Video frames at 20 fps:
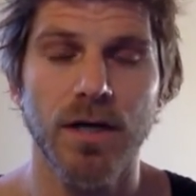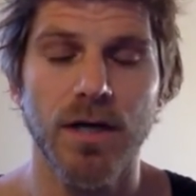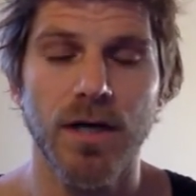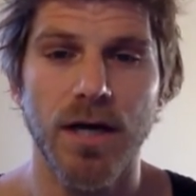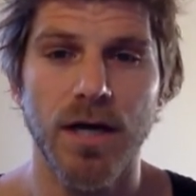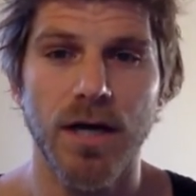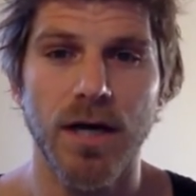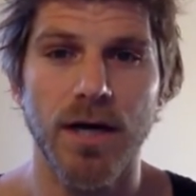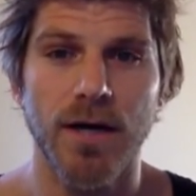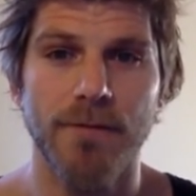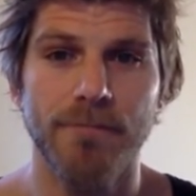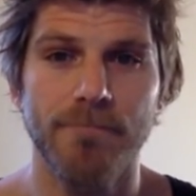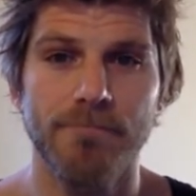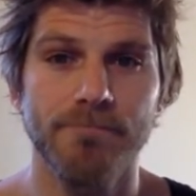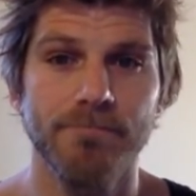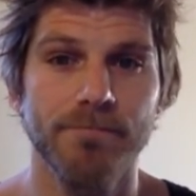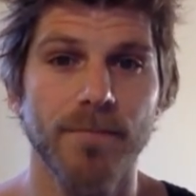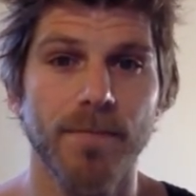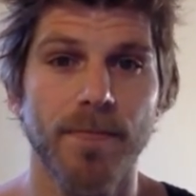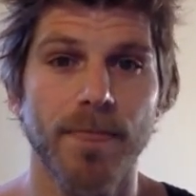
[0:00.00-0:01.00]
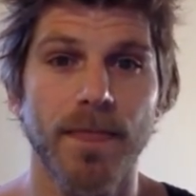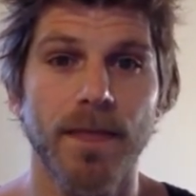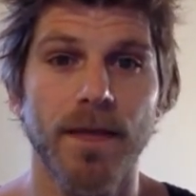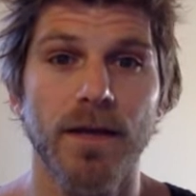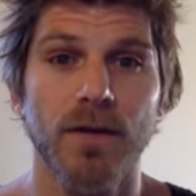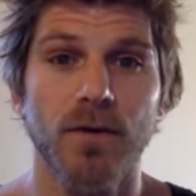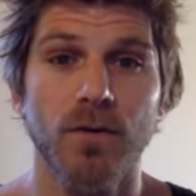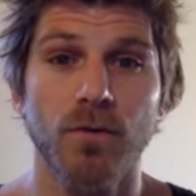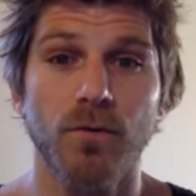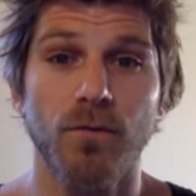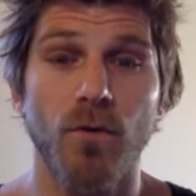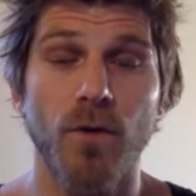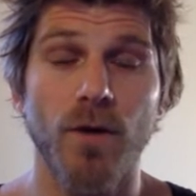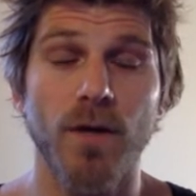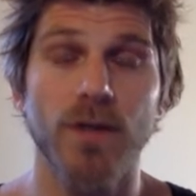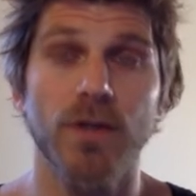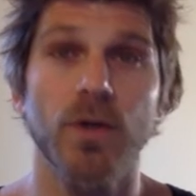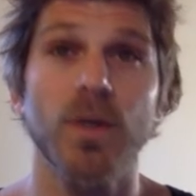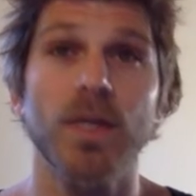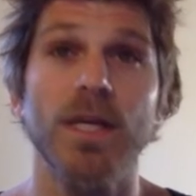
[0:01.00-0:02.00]
Go for
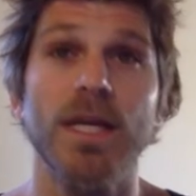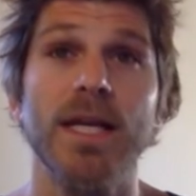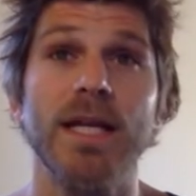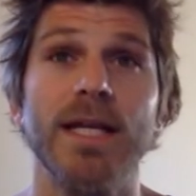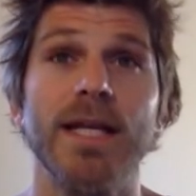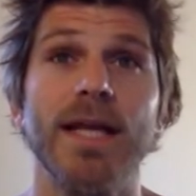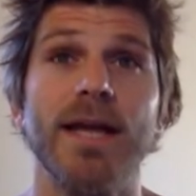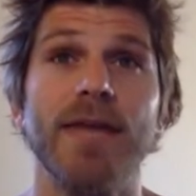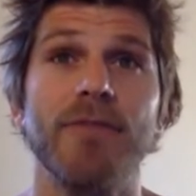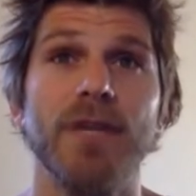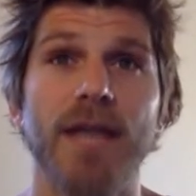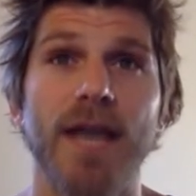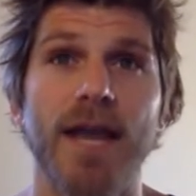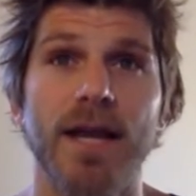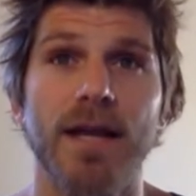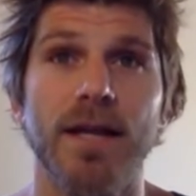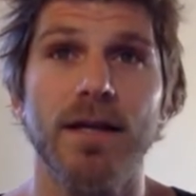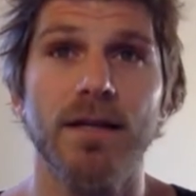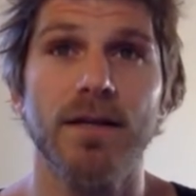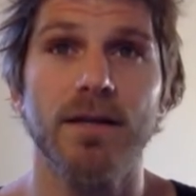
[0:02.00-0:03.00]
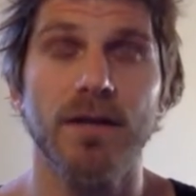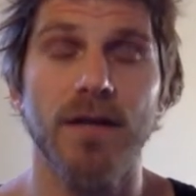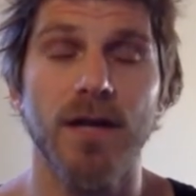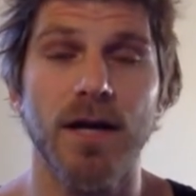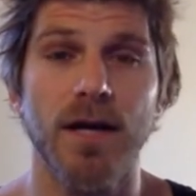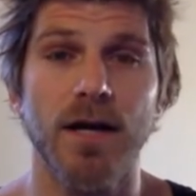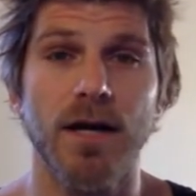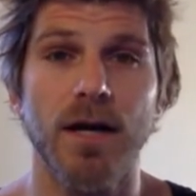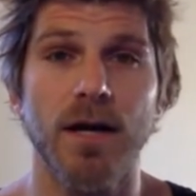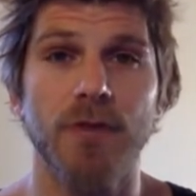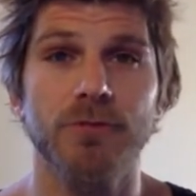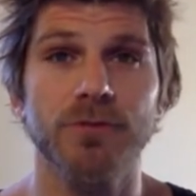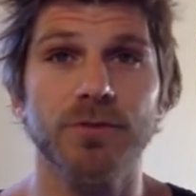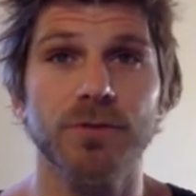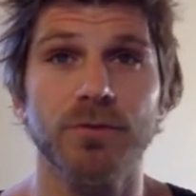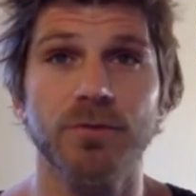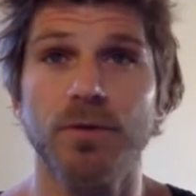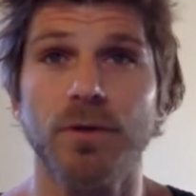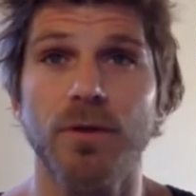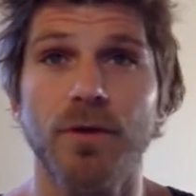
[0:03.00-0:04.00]
it. Don't eat it every day. As a
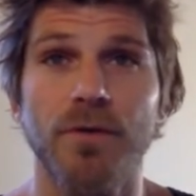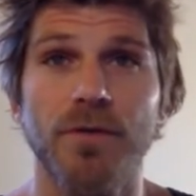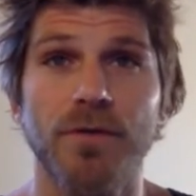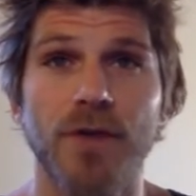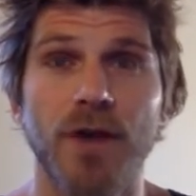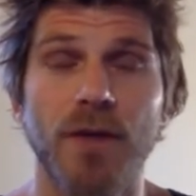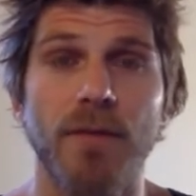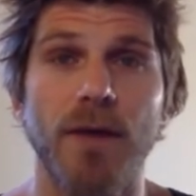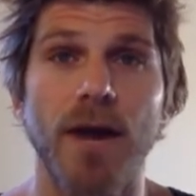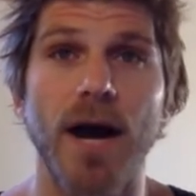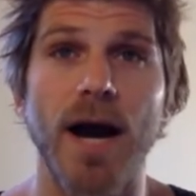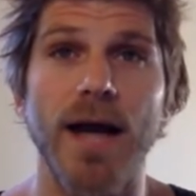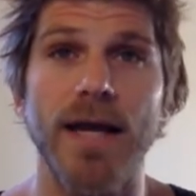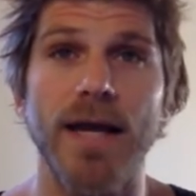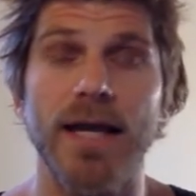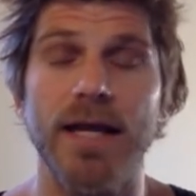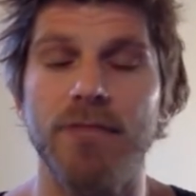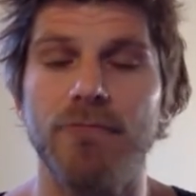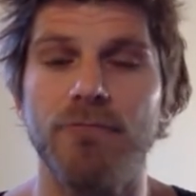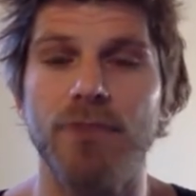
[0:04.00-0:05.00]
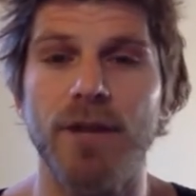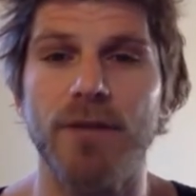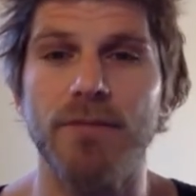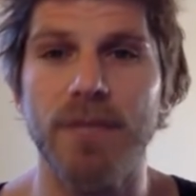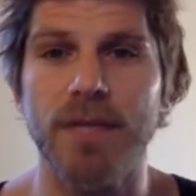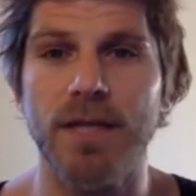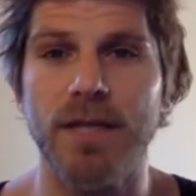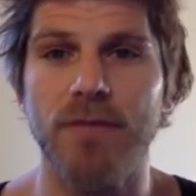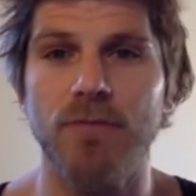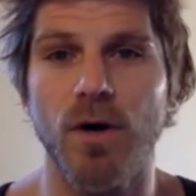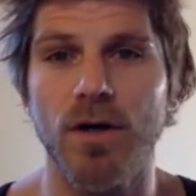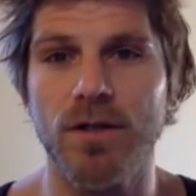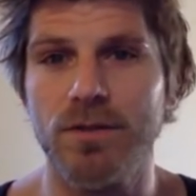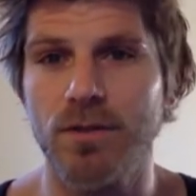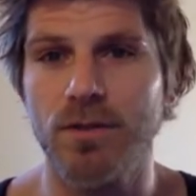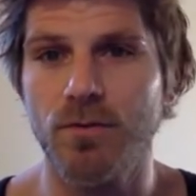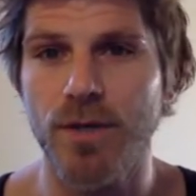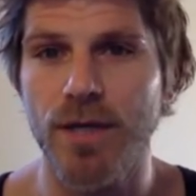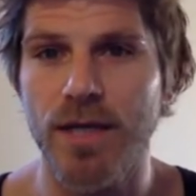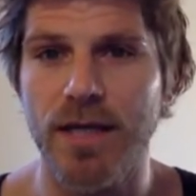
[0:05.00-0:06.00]
rule of thumb, I eat red meat once
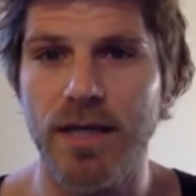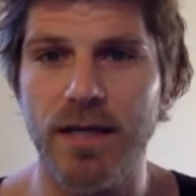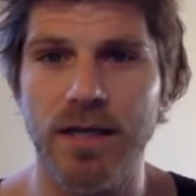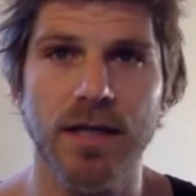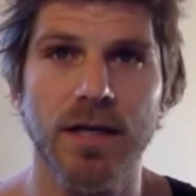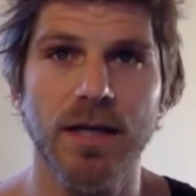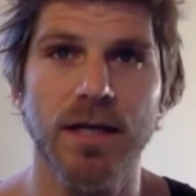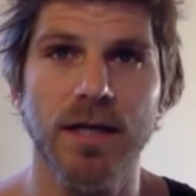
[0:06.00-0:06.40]
a week.